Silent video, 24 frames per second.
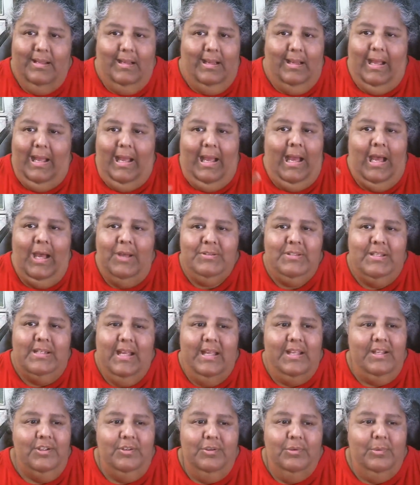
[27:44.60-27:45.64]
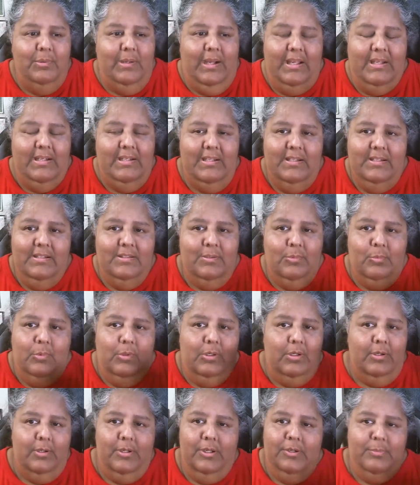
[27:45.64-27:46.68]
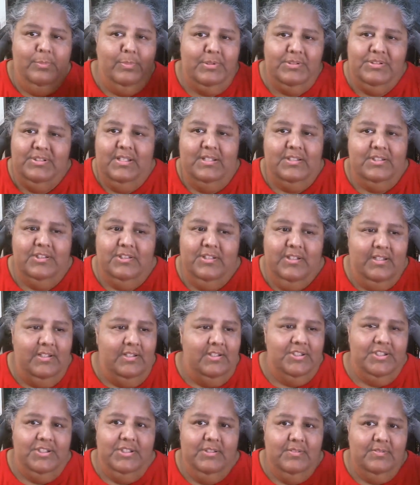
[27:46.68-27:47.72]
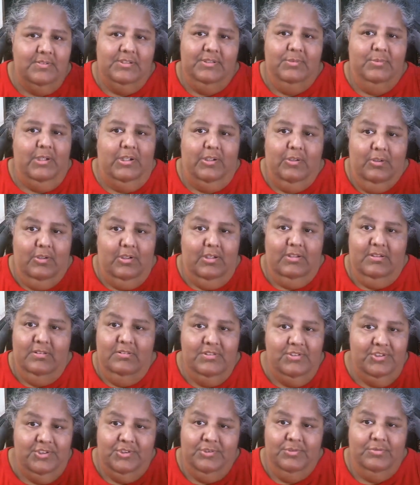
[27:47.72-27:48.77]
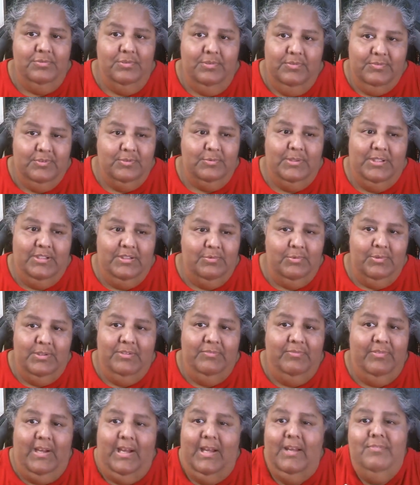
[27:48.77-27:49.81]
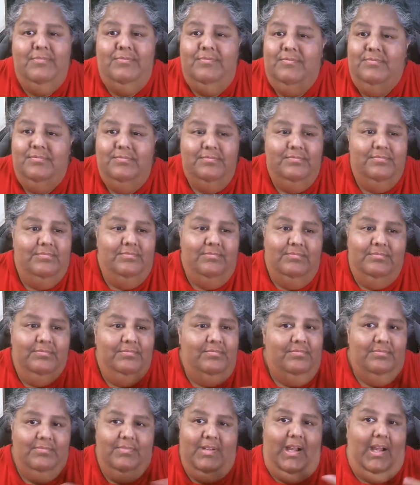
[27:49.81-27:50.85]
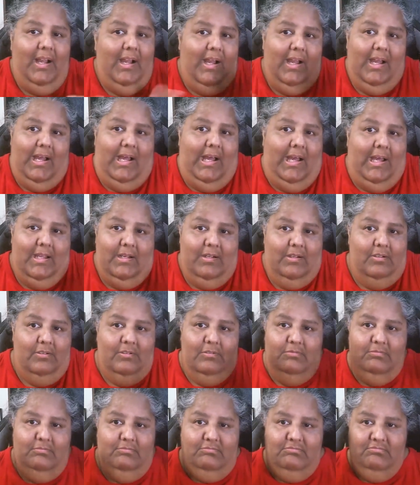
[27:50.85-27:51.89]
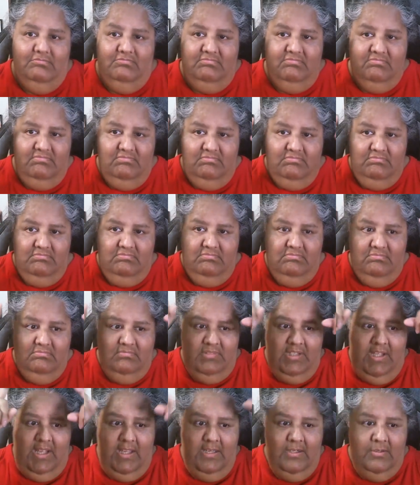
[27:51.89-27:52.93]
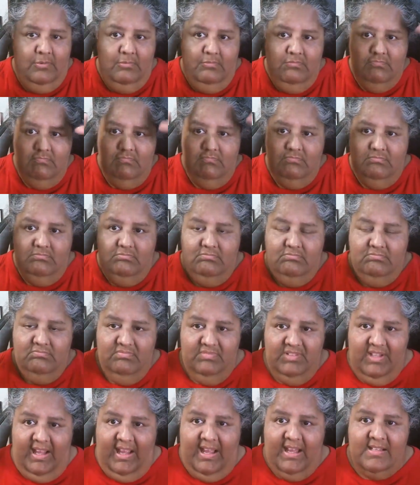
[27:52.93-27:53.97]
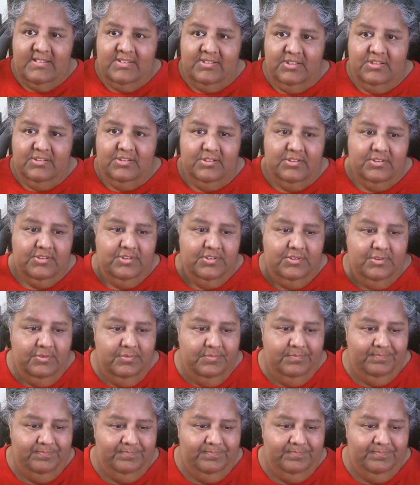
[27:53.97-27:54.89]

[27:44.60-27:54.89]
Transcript: How did I know I needed the warrior protector energy of Siwakoat in June of 2025? I don't know. They knew. The ancestors knew.